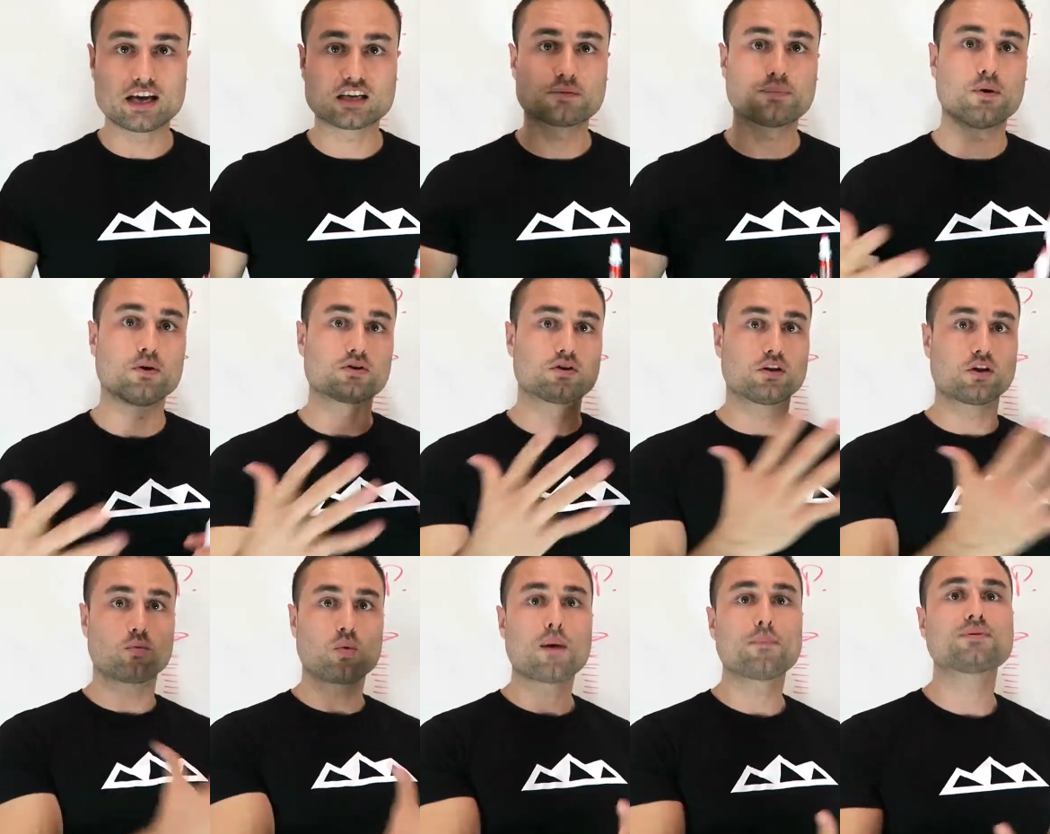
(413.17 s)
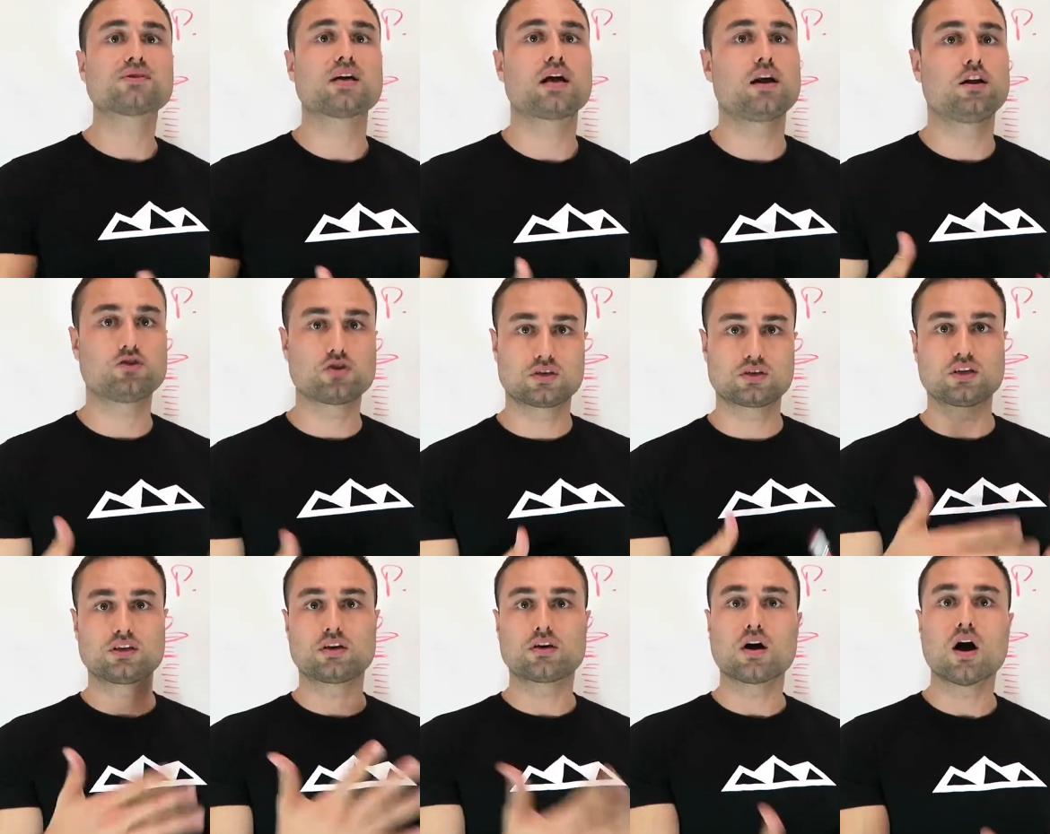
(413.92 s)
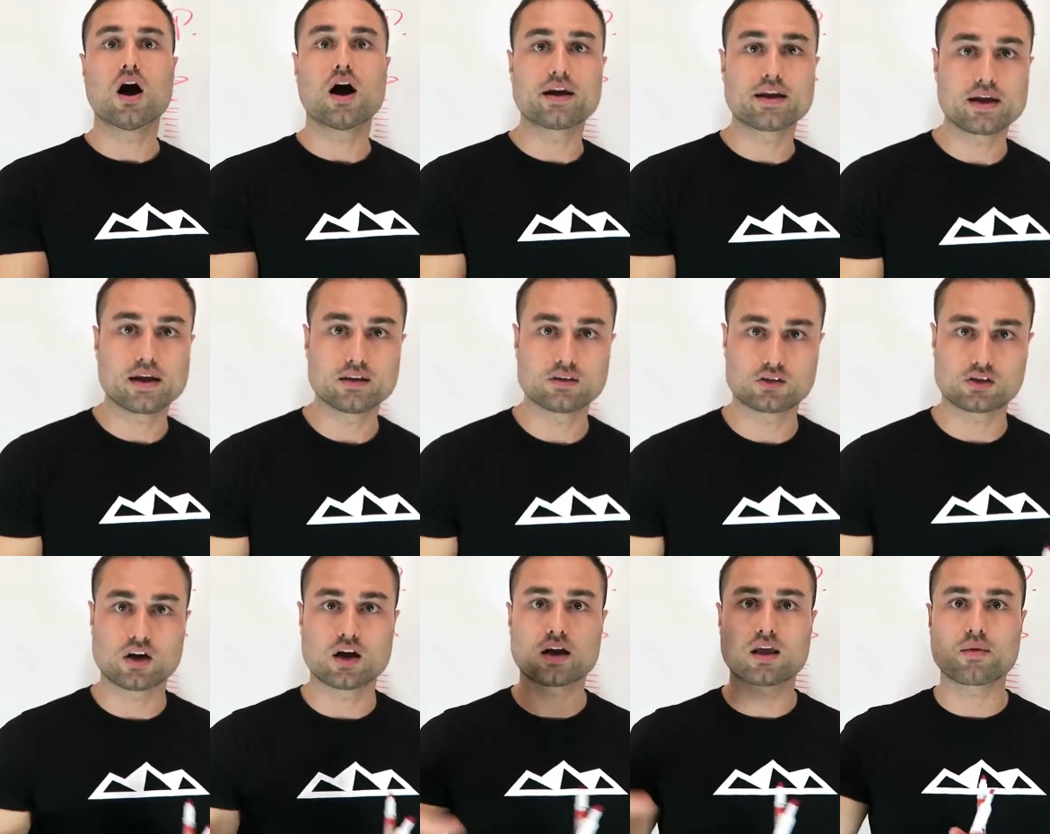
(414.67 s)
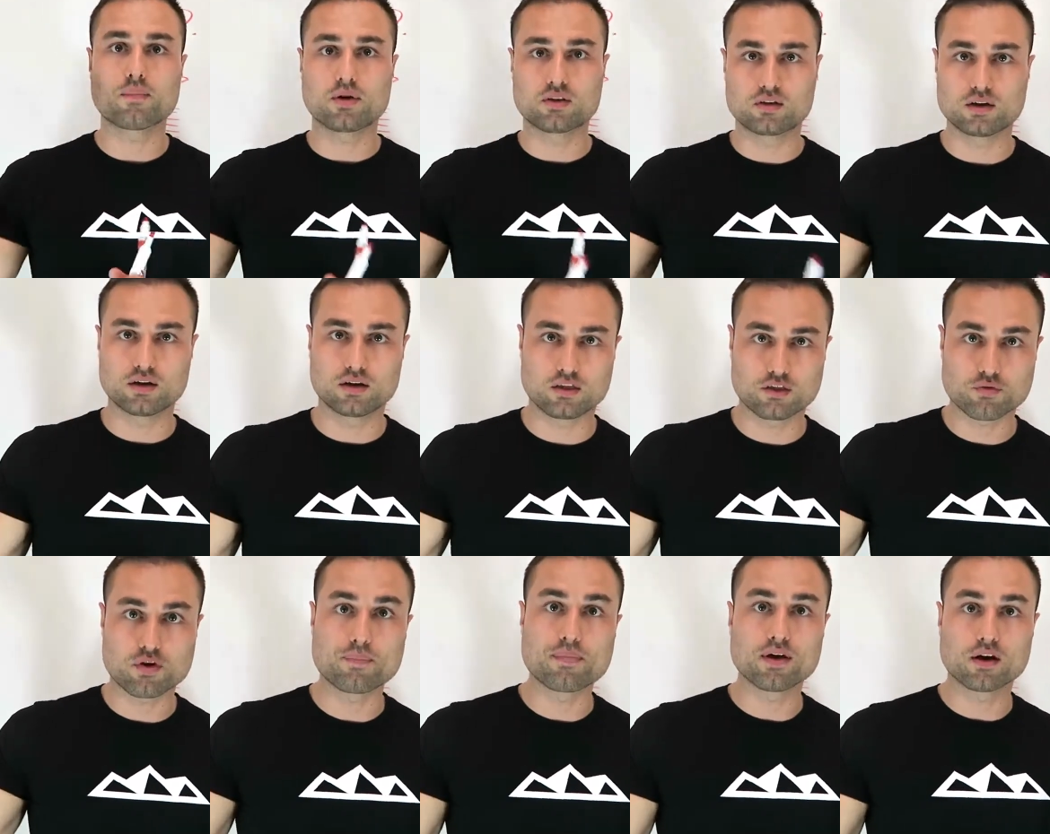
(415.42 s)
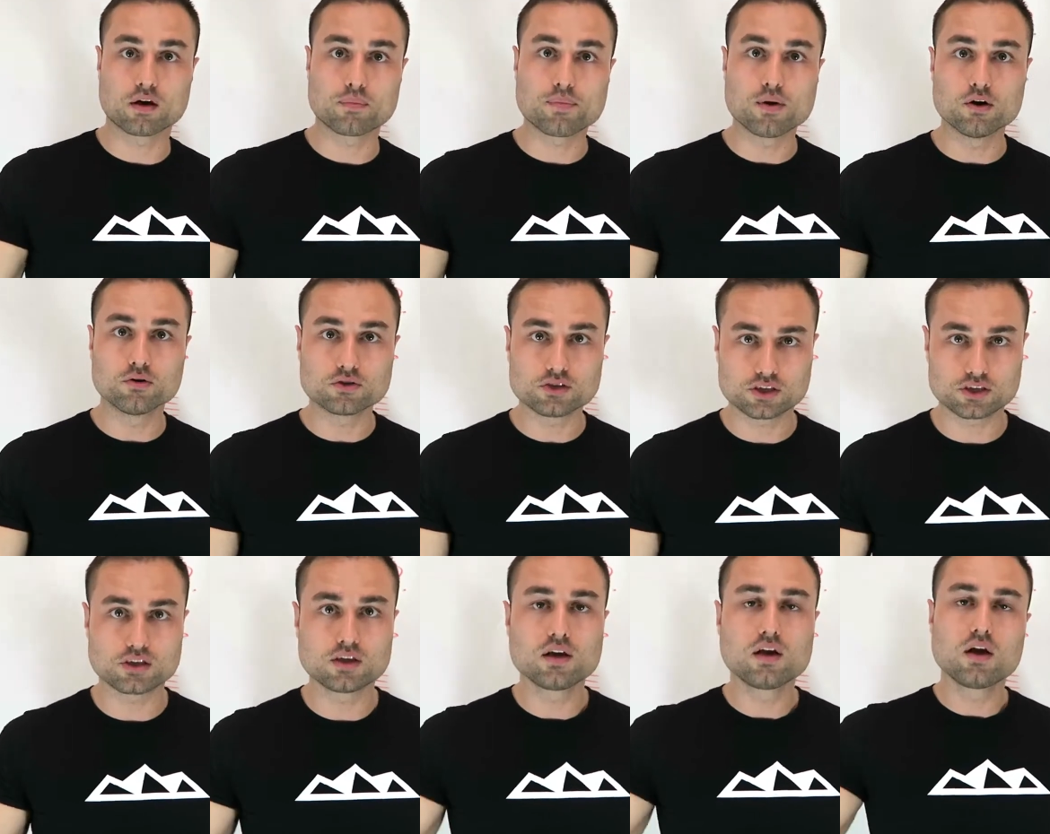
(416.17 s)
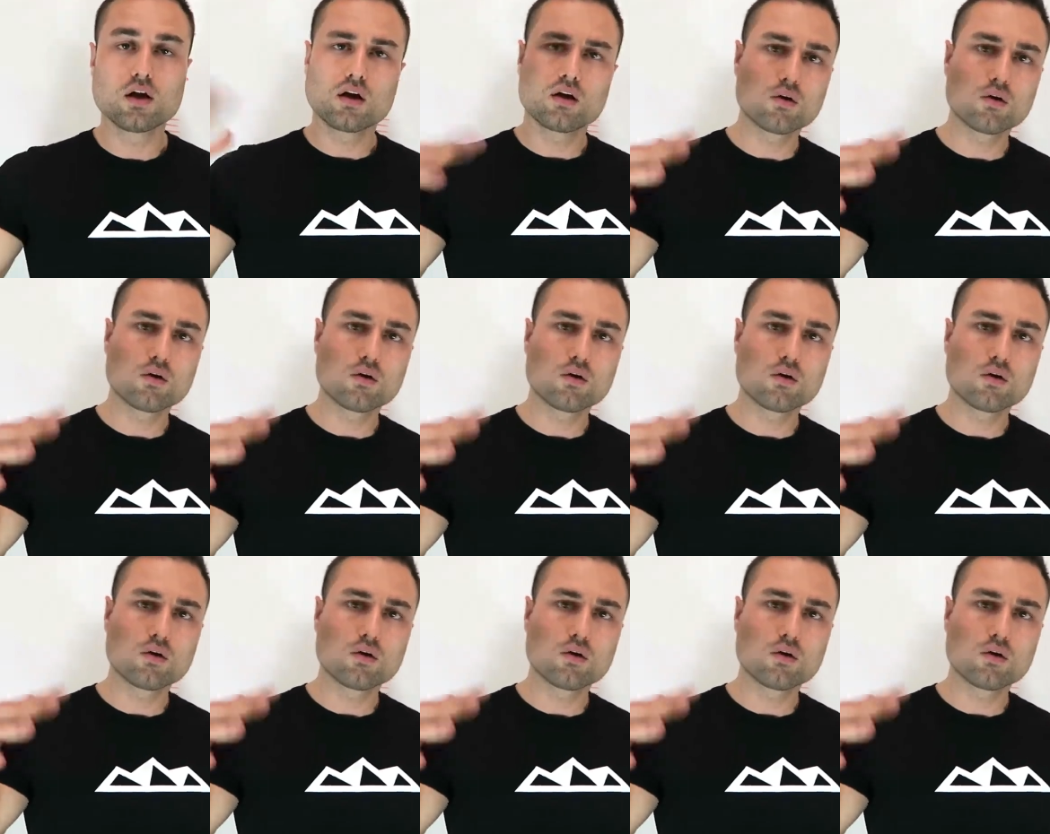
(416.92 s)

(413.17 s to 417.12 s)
guest post on their website, addressing their audience, talking about the three pillar posts,